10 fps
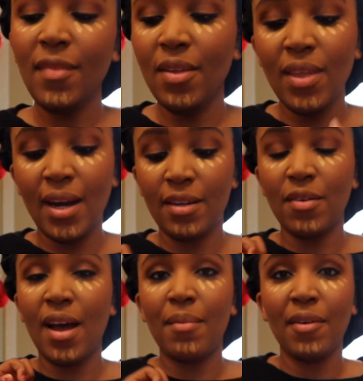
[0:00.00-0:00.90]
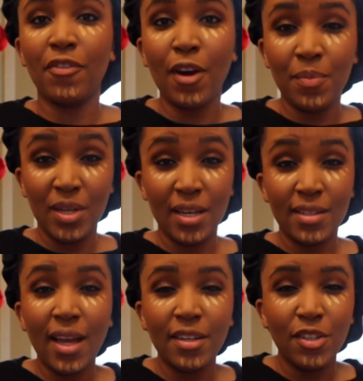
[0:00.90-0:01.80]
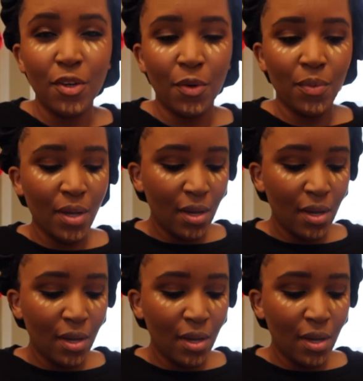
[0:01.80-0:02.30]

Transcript: that I don't have my frump days. I do,